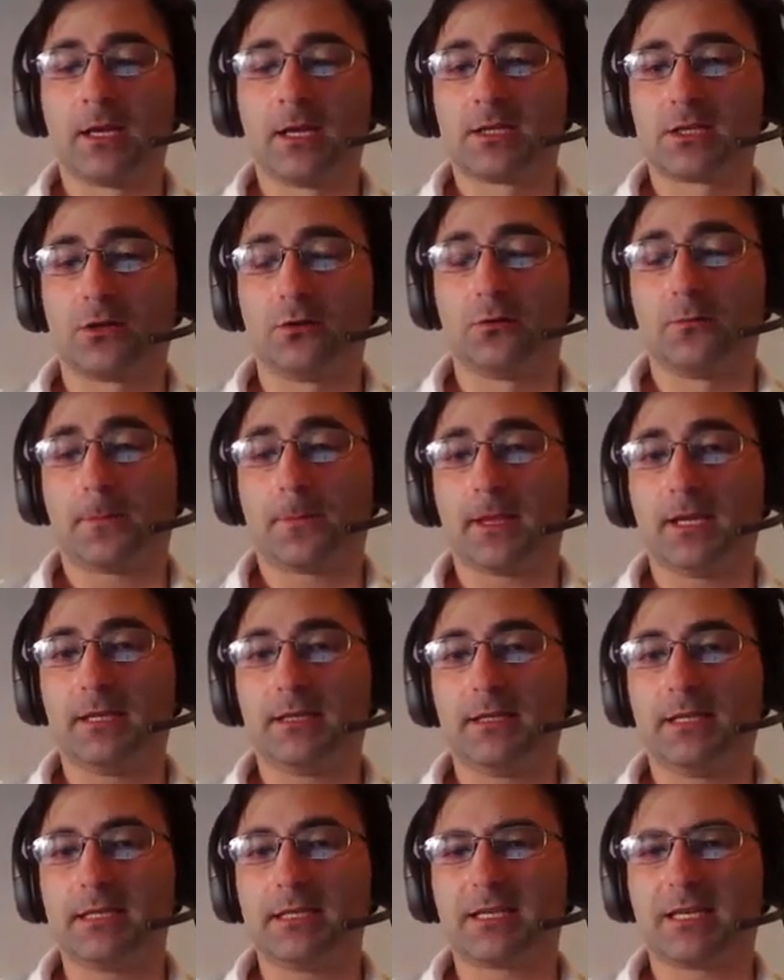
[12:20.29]
So in
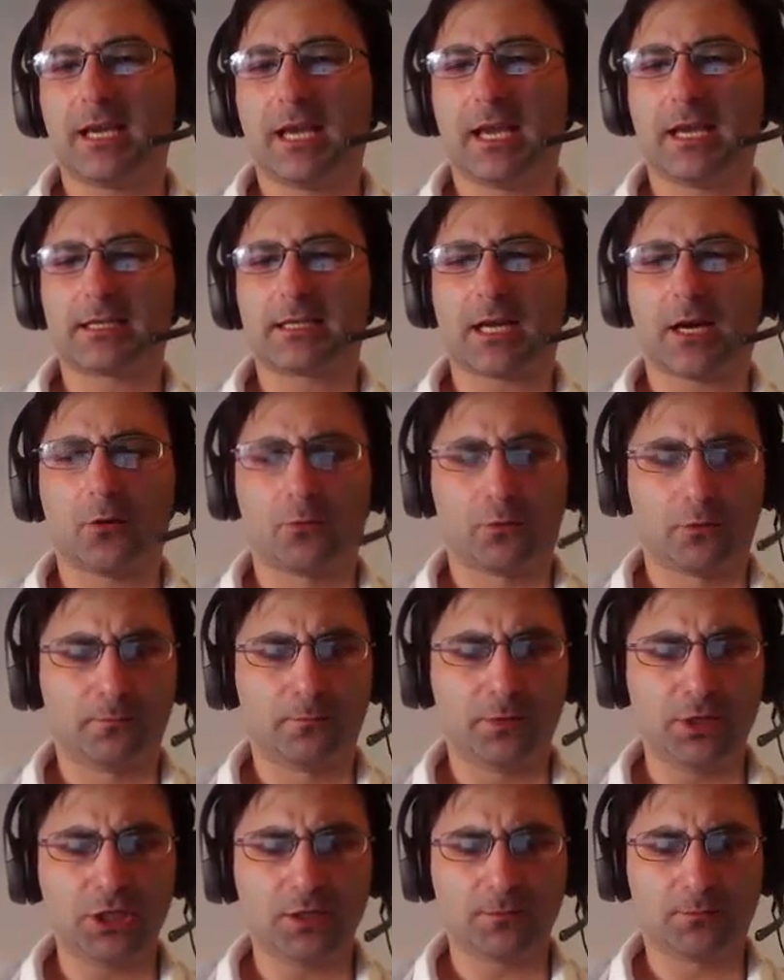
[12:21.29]
this case, our
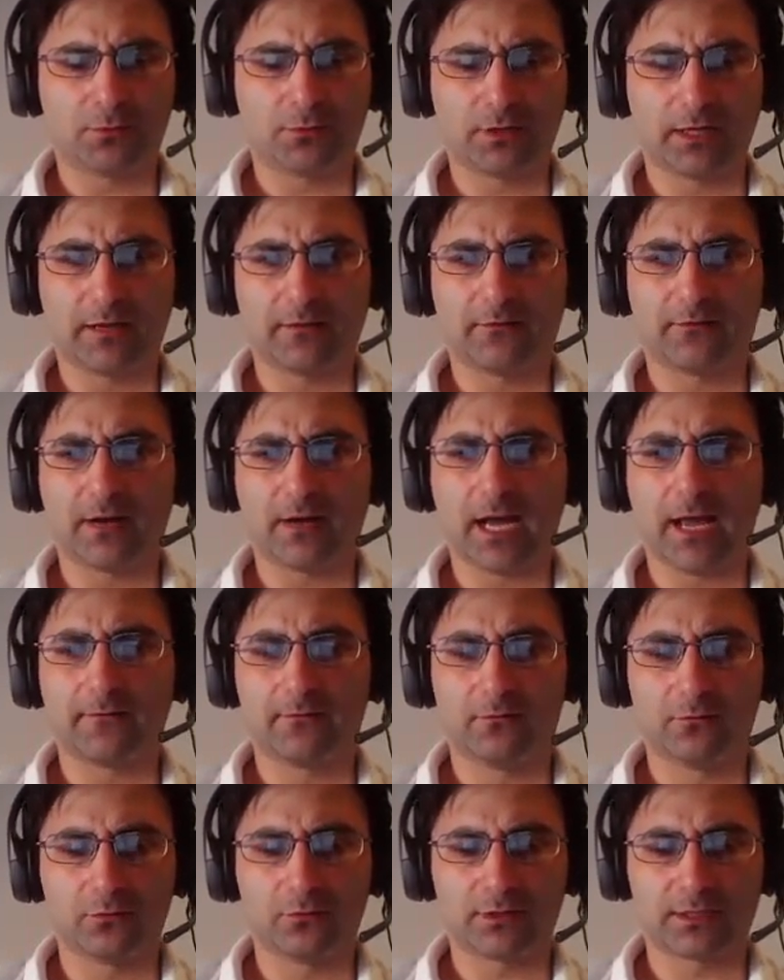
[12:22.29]
bishop on
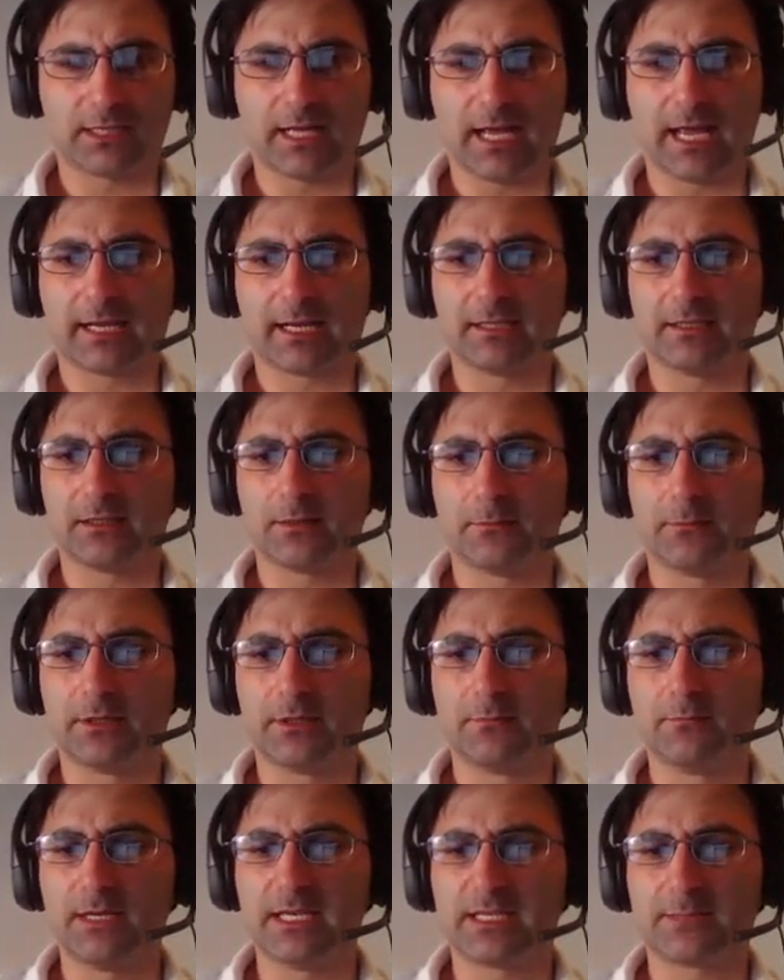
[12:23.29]
a5 looks like a little
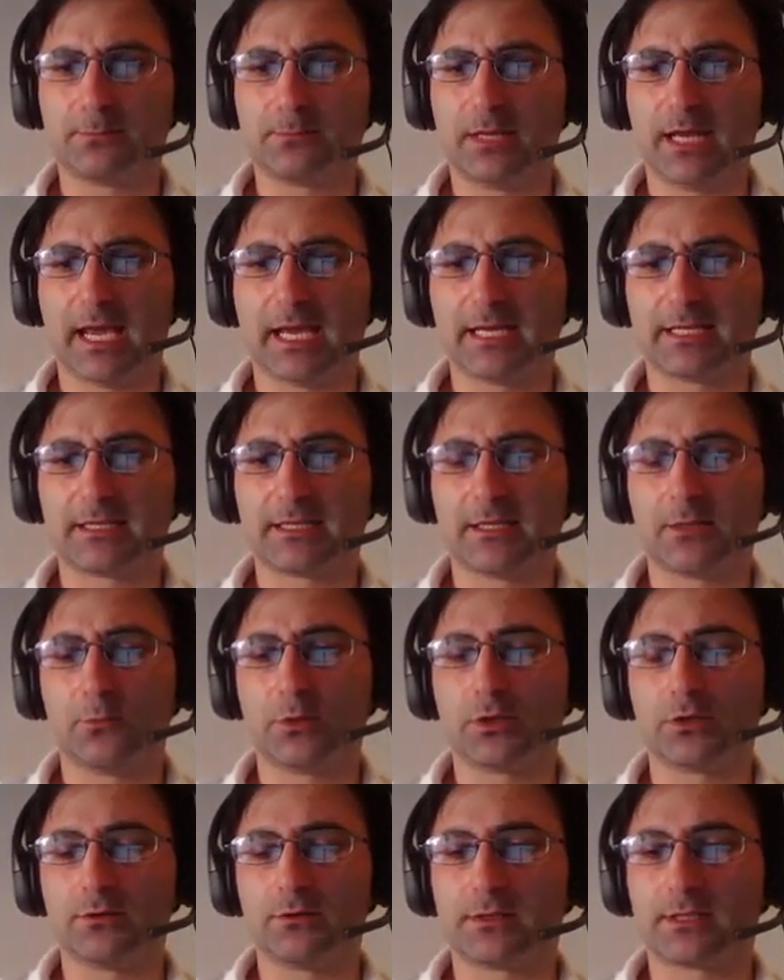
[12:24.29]
bit misplaced, and we
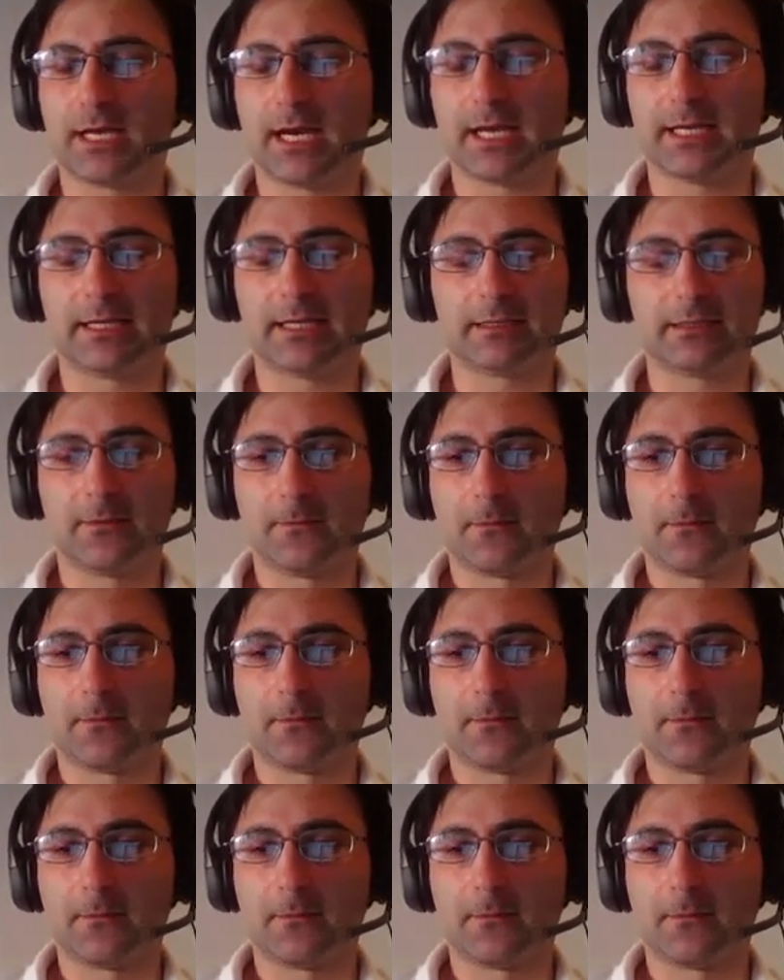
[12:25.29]
could say that